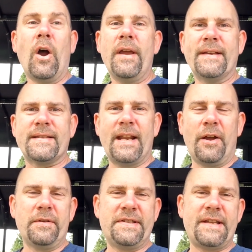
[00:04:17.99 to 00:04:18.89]
Oh yes, and I
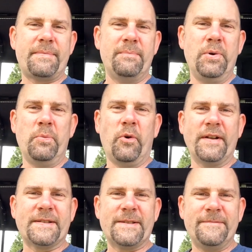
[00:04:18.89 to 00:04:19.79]
only stepped in poop
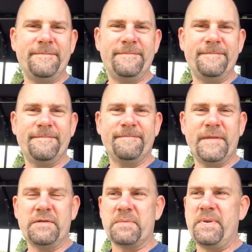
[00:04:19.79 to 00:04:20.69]
once
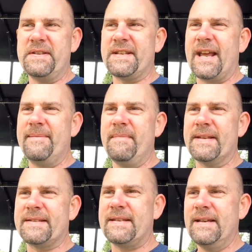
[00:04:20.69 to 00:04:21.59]
it was a piece that I had
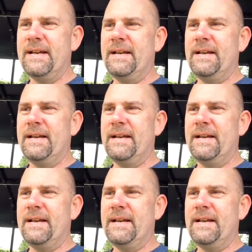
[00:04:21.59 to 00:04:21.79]
missed.